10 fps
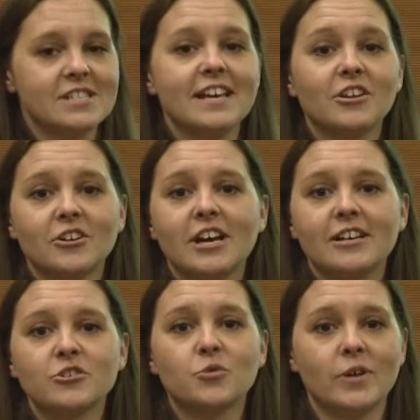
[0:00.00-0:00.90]
They learned
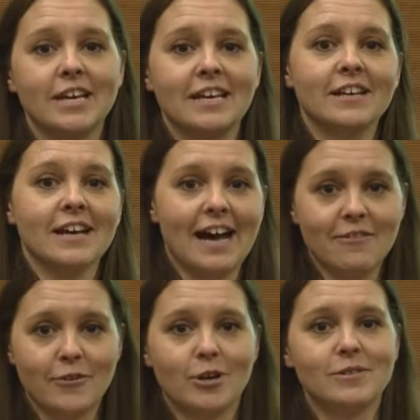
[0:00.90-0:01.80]
120 high
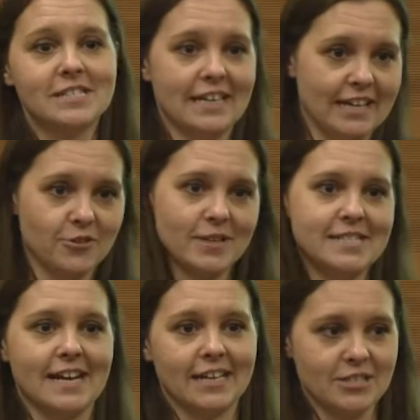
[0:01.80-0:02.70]
frequency in three
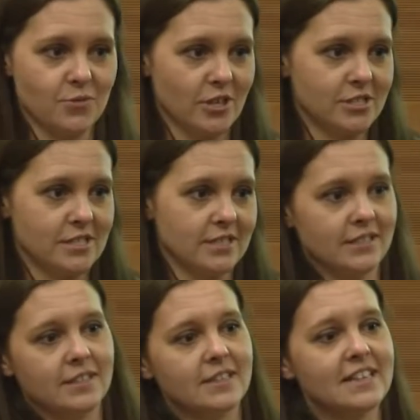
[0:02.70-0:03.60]
seconds words
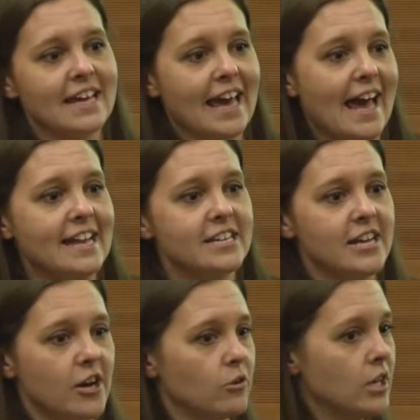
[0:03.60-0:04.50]
that they had to
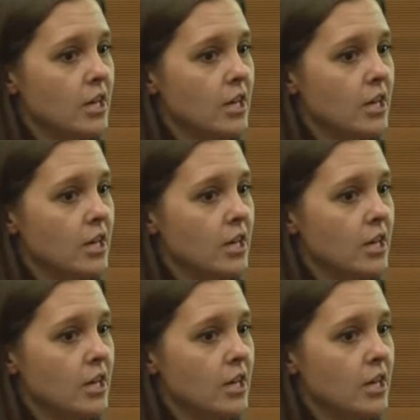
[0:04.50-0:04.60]
know,